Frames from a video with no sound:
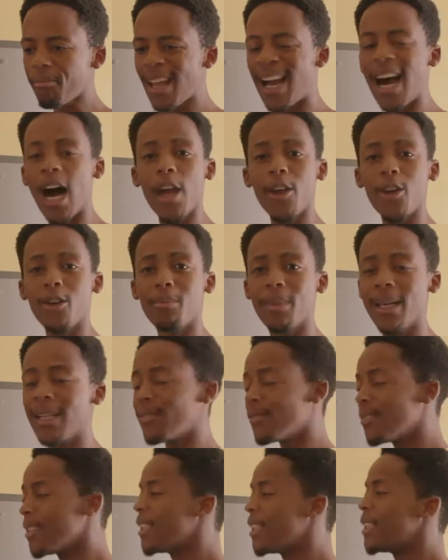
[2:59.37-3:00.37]
Iron
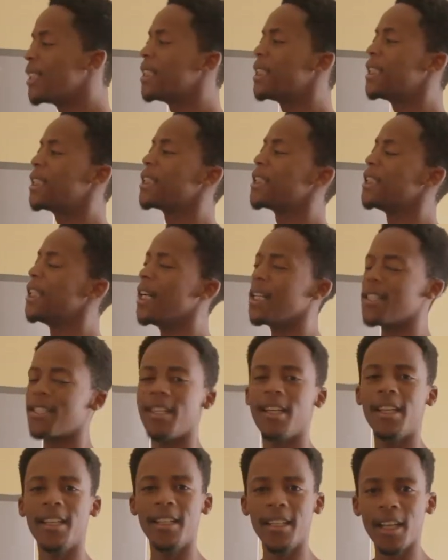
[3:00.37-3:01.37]
Man, there's
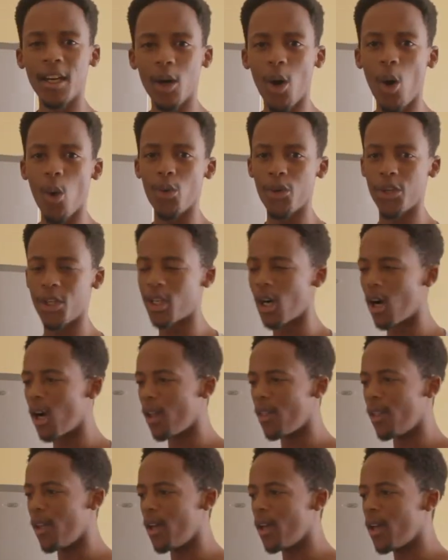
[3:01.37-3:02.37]
an Audi
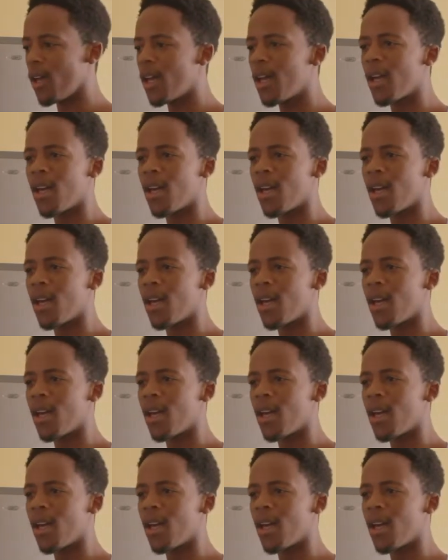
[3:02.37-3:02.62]
car there.